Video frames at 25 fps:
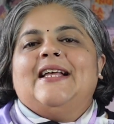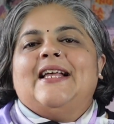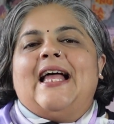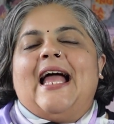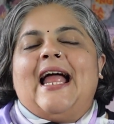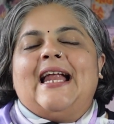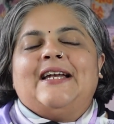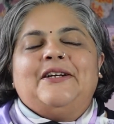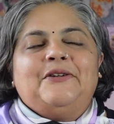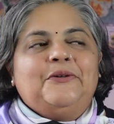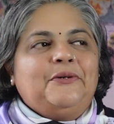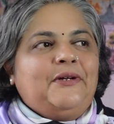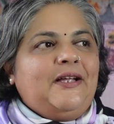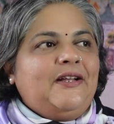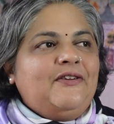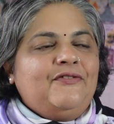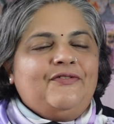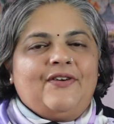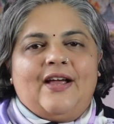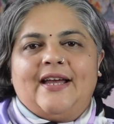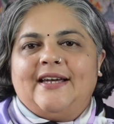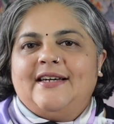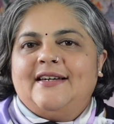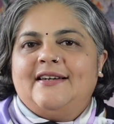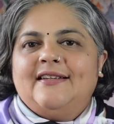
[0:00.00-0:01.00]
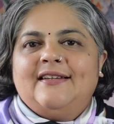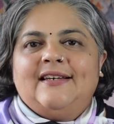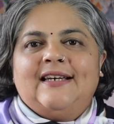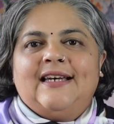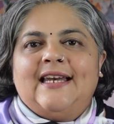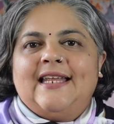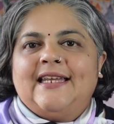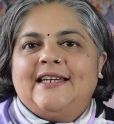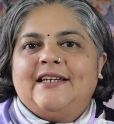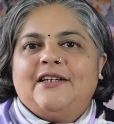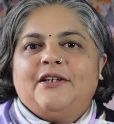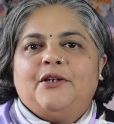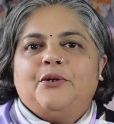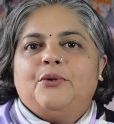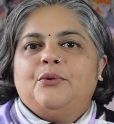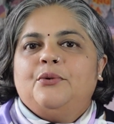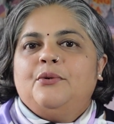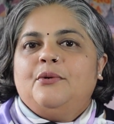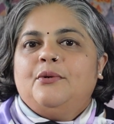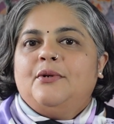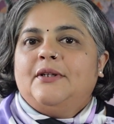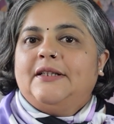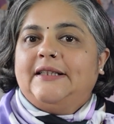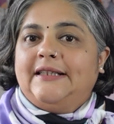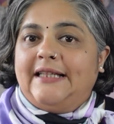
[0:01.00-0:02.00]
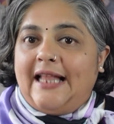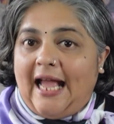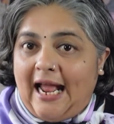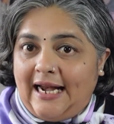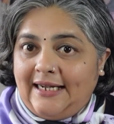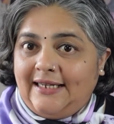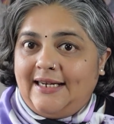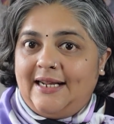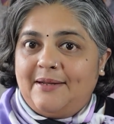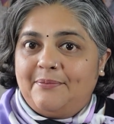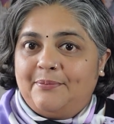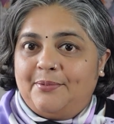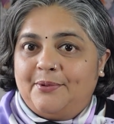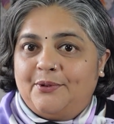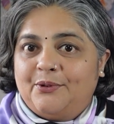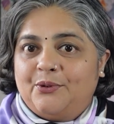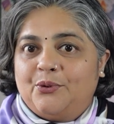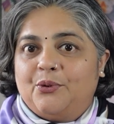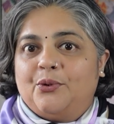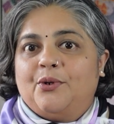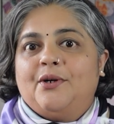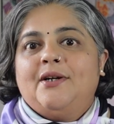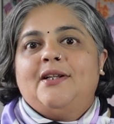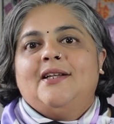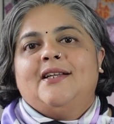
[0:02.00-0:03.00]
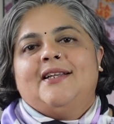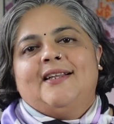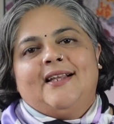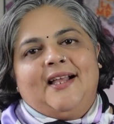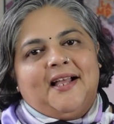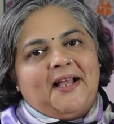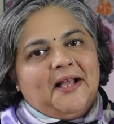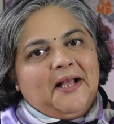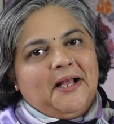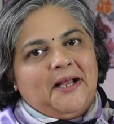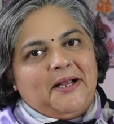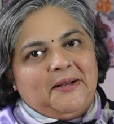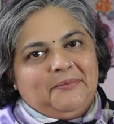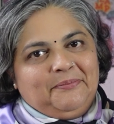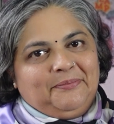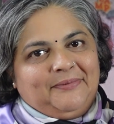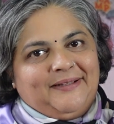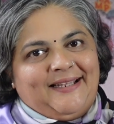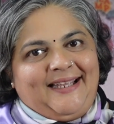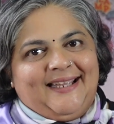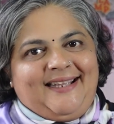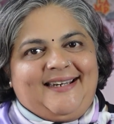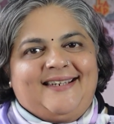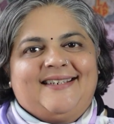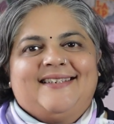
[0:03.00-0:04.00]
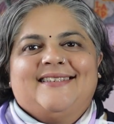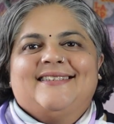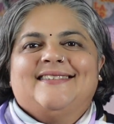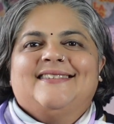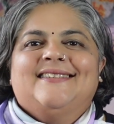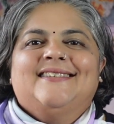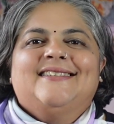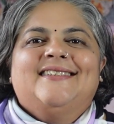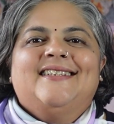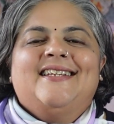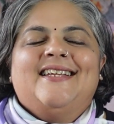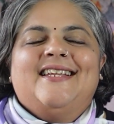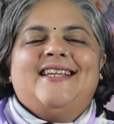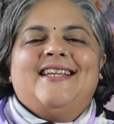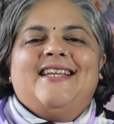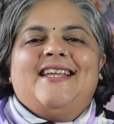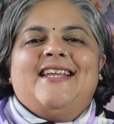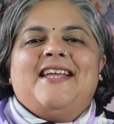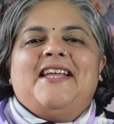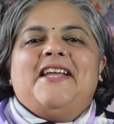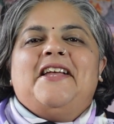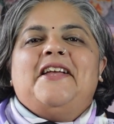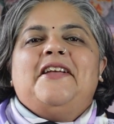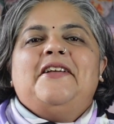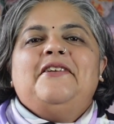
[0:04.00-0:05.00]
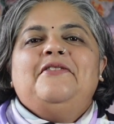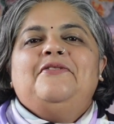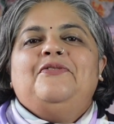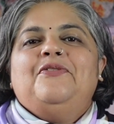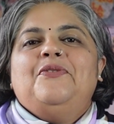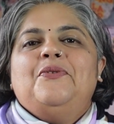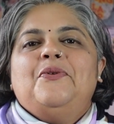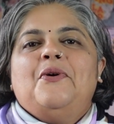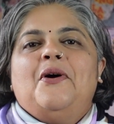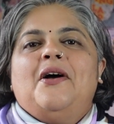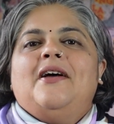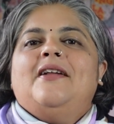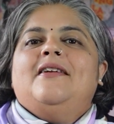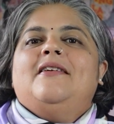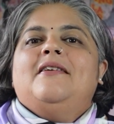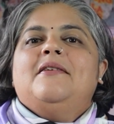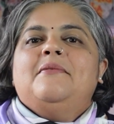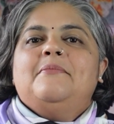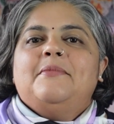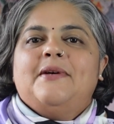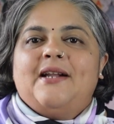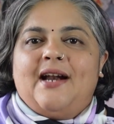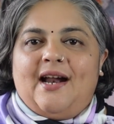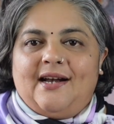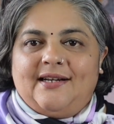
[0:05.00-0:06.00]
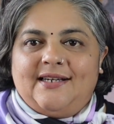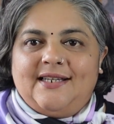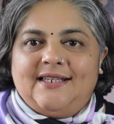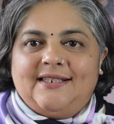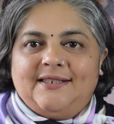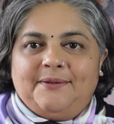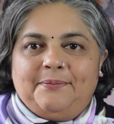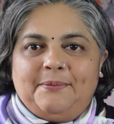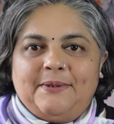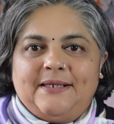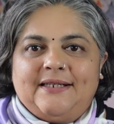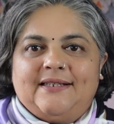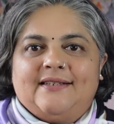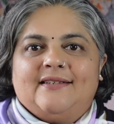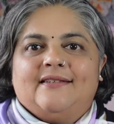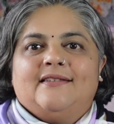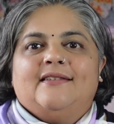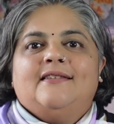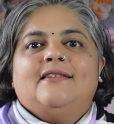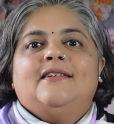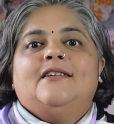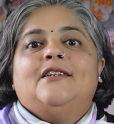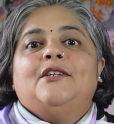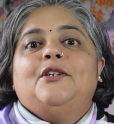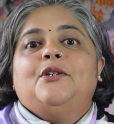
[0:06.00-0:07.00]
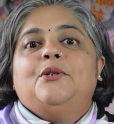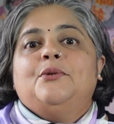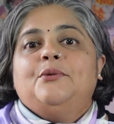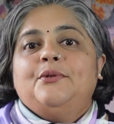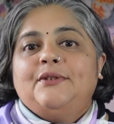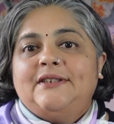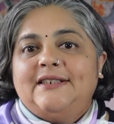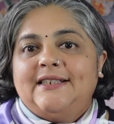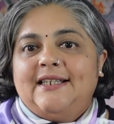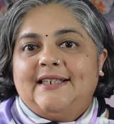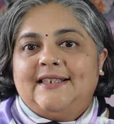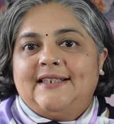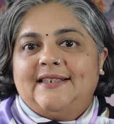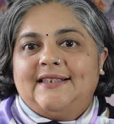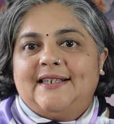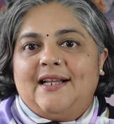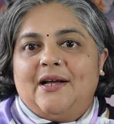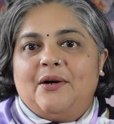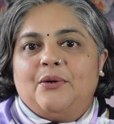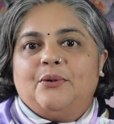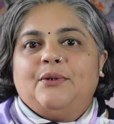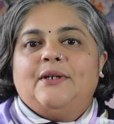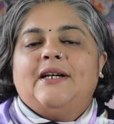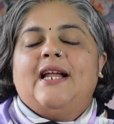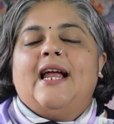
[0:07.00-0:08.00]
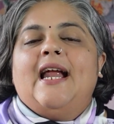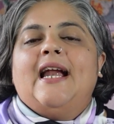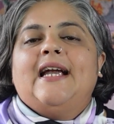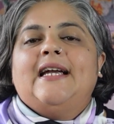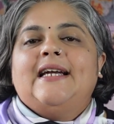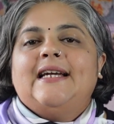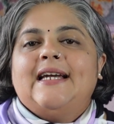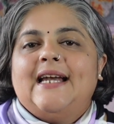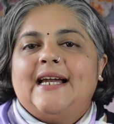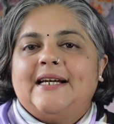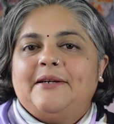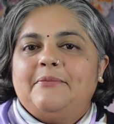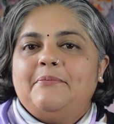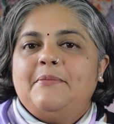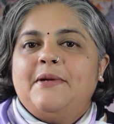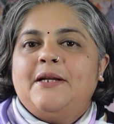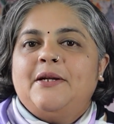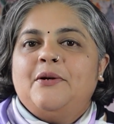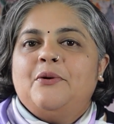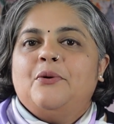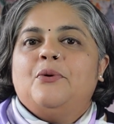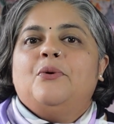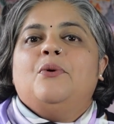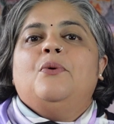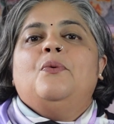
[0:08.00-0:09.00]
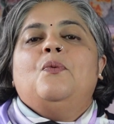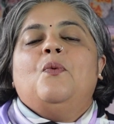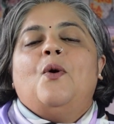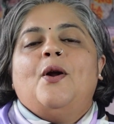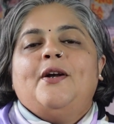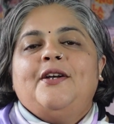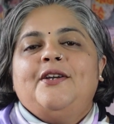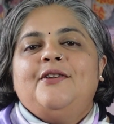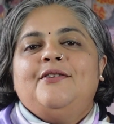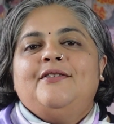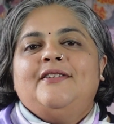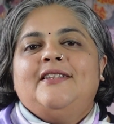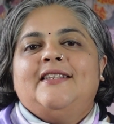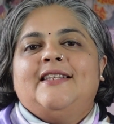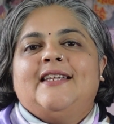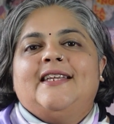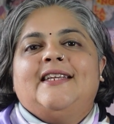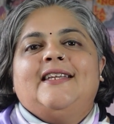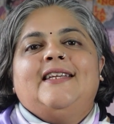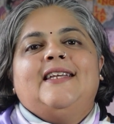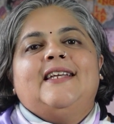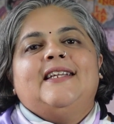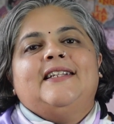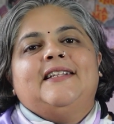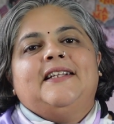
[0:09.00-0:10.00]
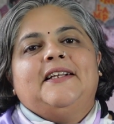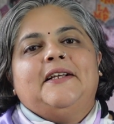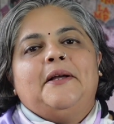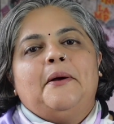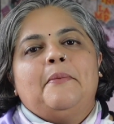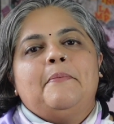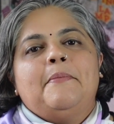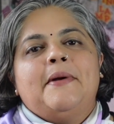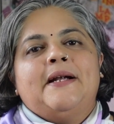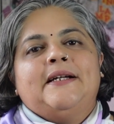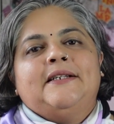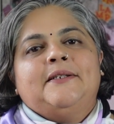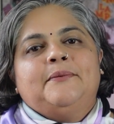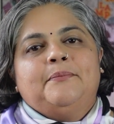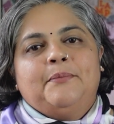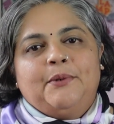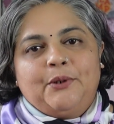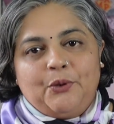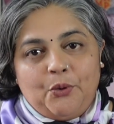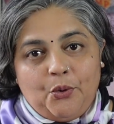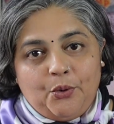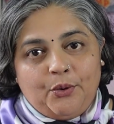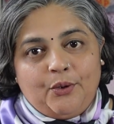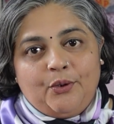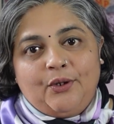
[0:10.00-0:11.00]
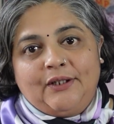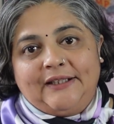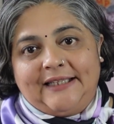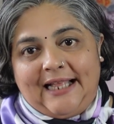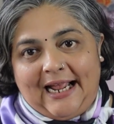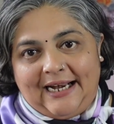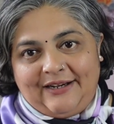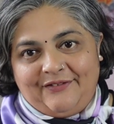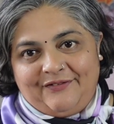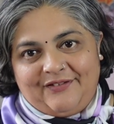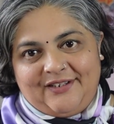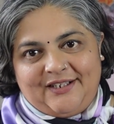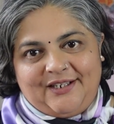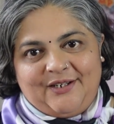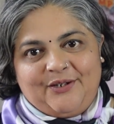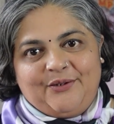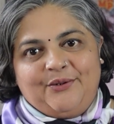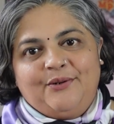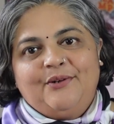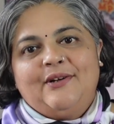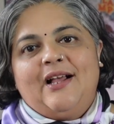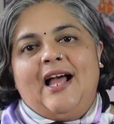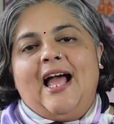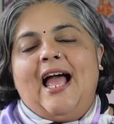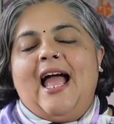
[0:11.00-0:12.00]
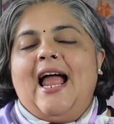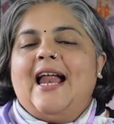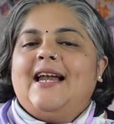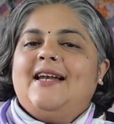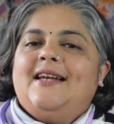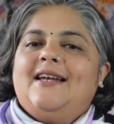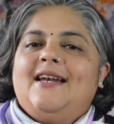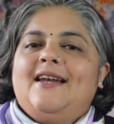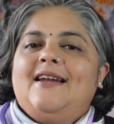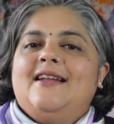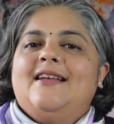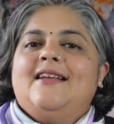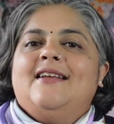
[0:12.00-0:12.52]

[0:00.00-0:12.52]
and you can find a link to that episode up there. If you are a Marathi speaker, do check it out and let me know what you think in the comments below that video, and